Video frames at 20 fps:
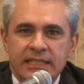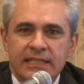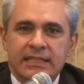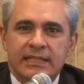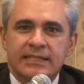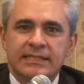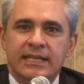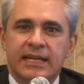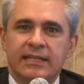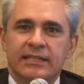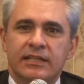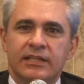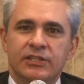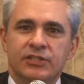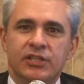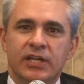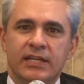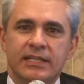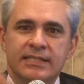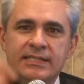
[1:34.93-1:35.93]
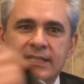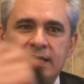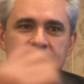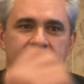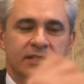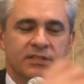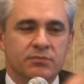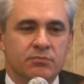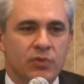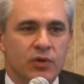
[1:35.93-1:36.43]
the Secretary General said
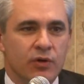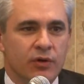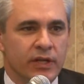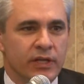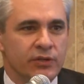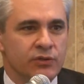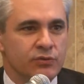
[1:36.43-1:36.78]
this morning,